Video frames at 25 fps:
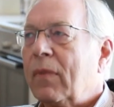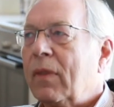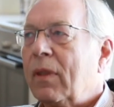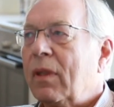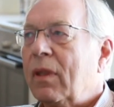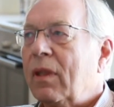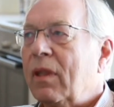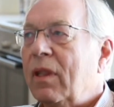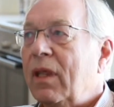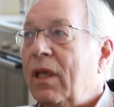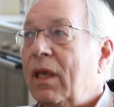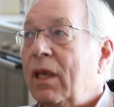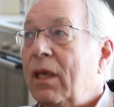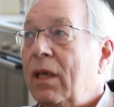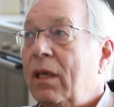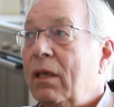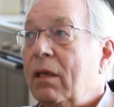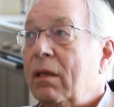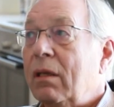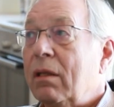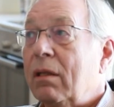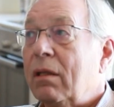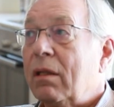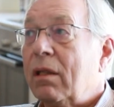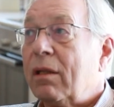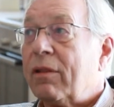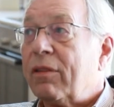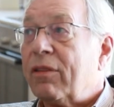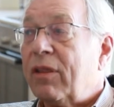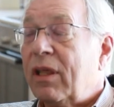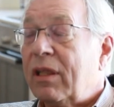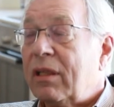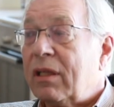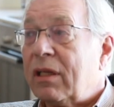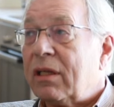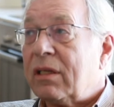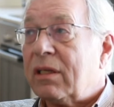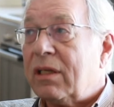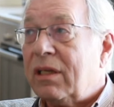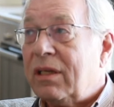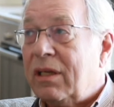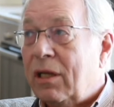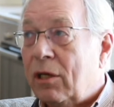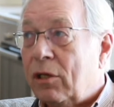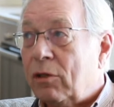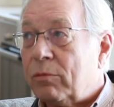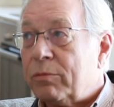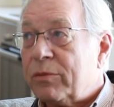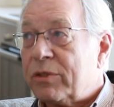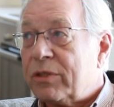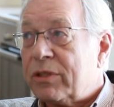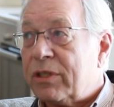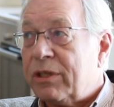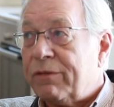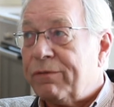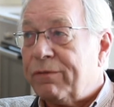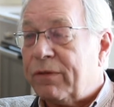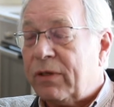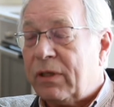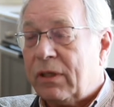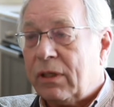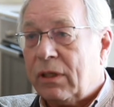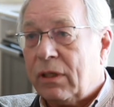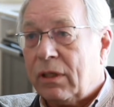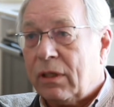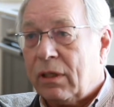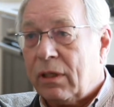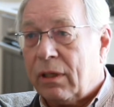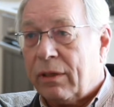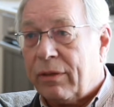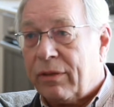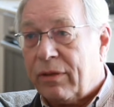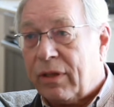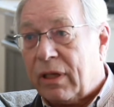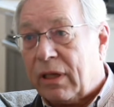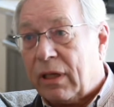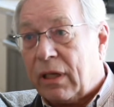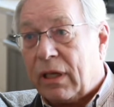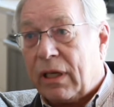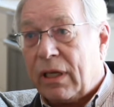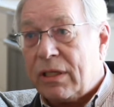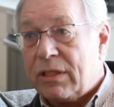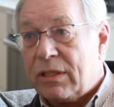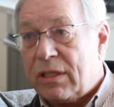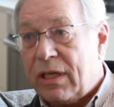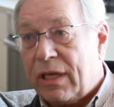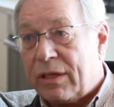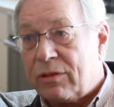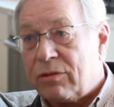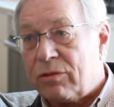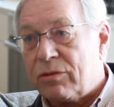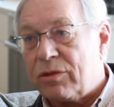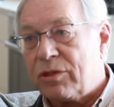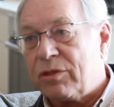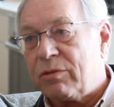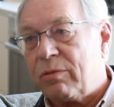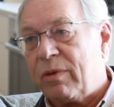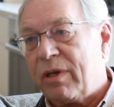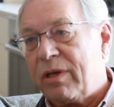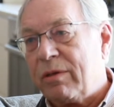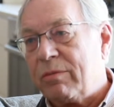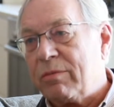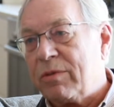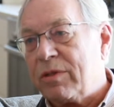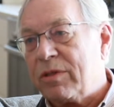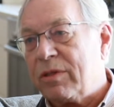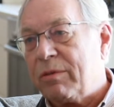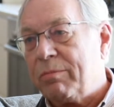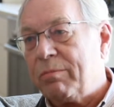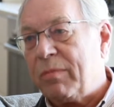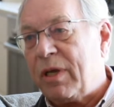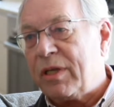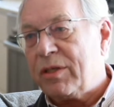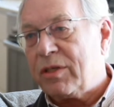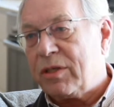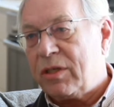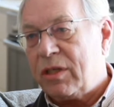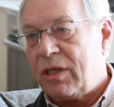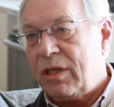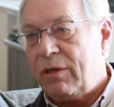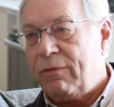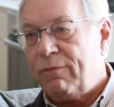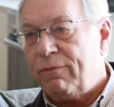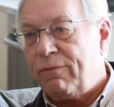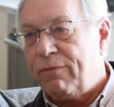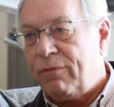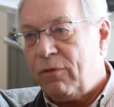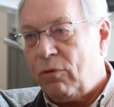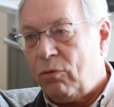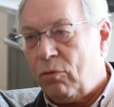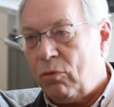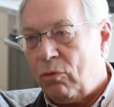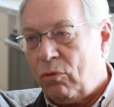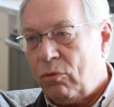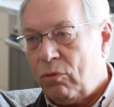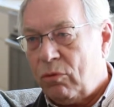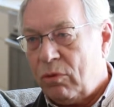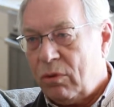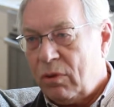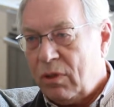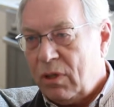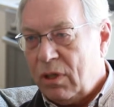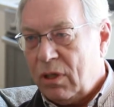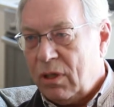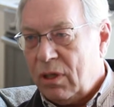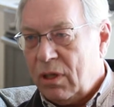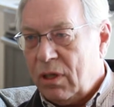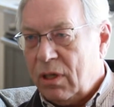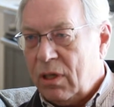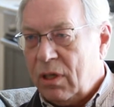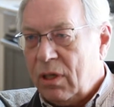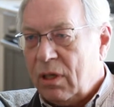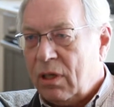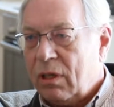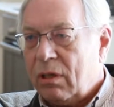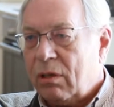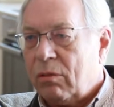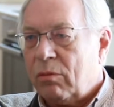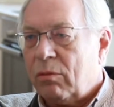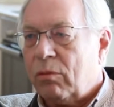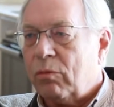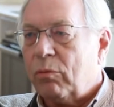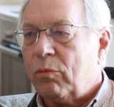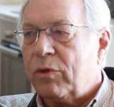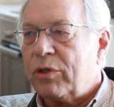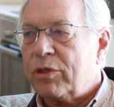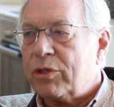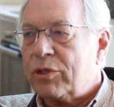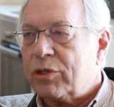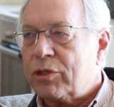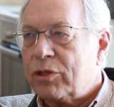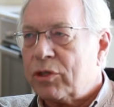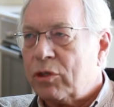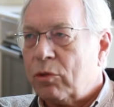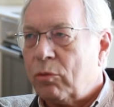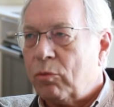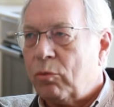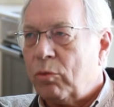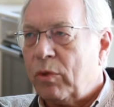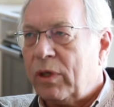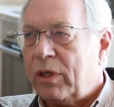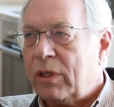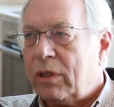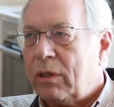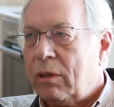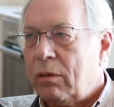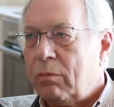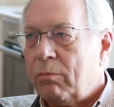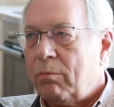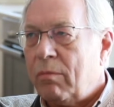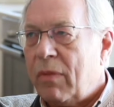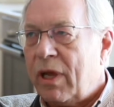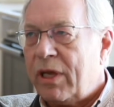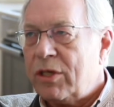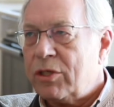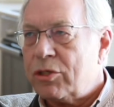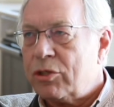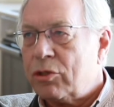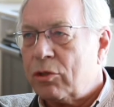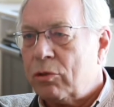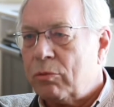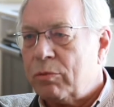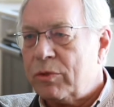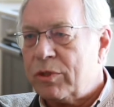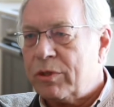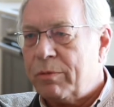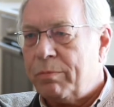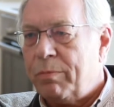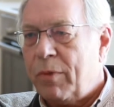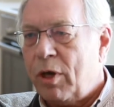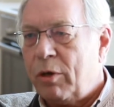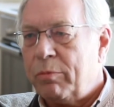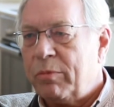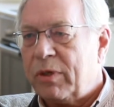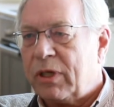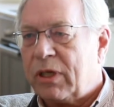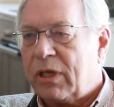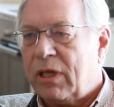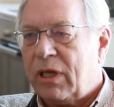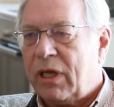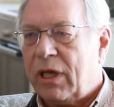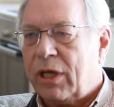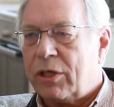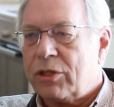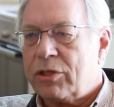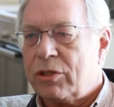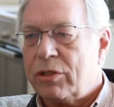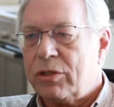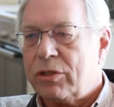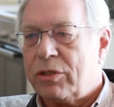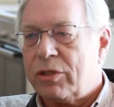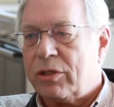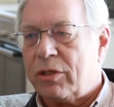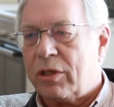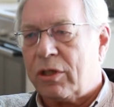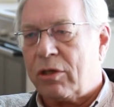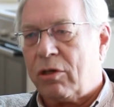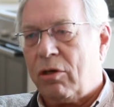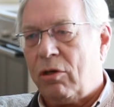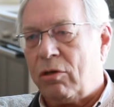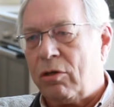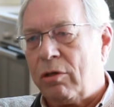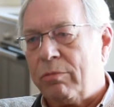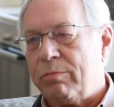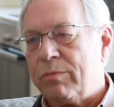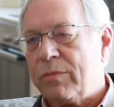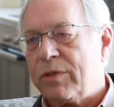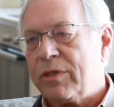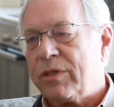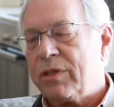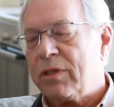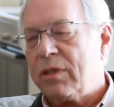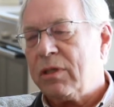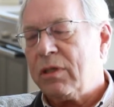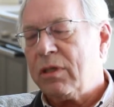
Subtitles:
The thing that did help stiffen the thing against lateral sway was the mezzanine floor, which we made sure was a moment connection to the columns